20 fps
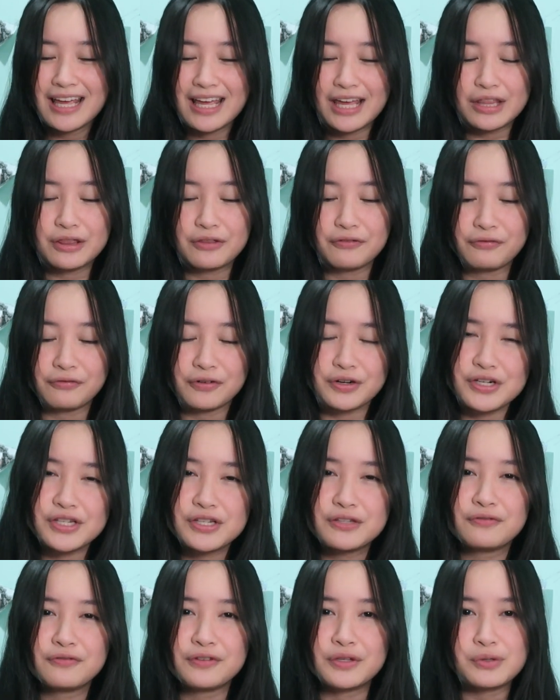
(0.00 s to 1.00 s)
in the
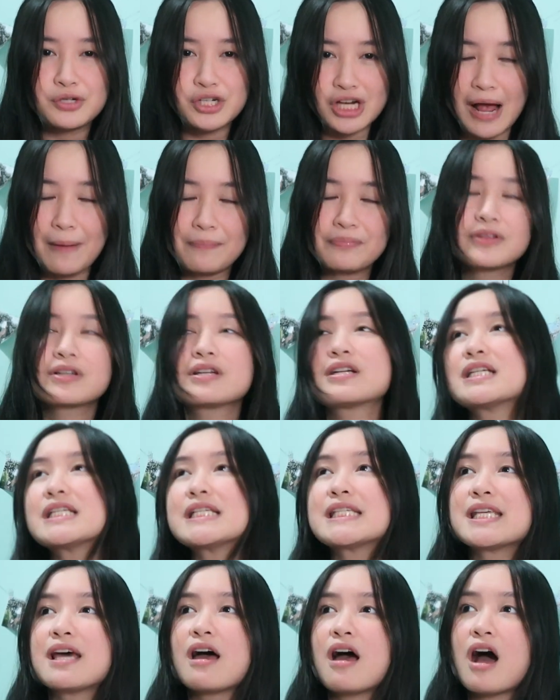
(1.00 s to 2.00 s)
first few
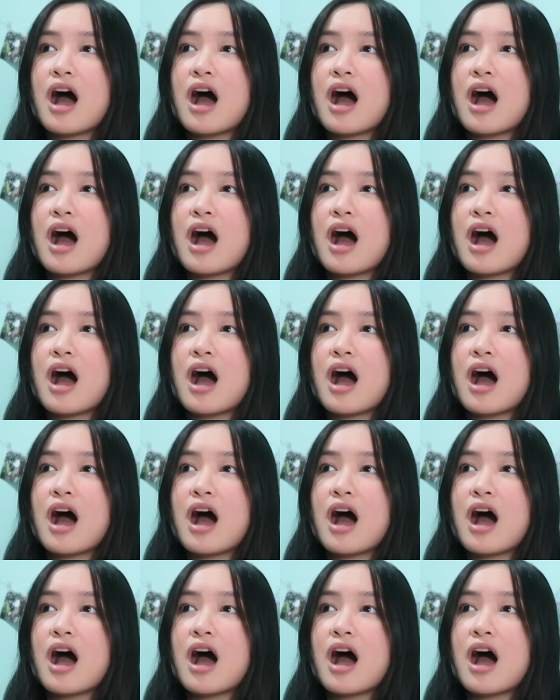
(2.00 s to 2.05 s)
chapters.